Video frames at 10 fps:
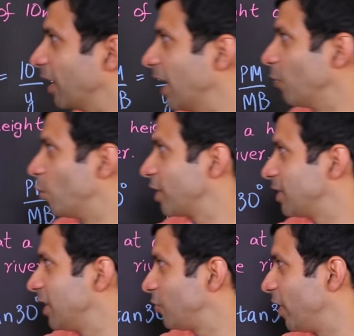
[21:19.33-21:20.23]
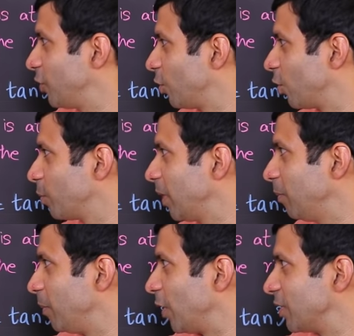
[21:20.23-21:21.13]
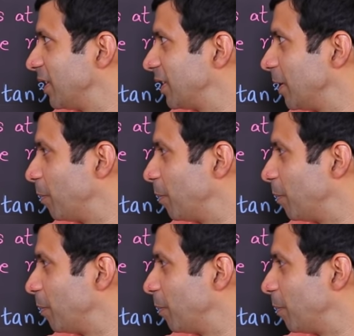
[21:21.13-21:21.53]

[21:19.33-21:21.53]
again, what is this ratio going to be? Because it's the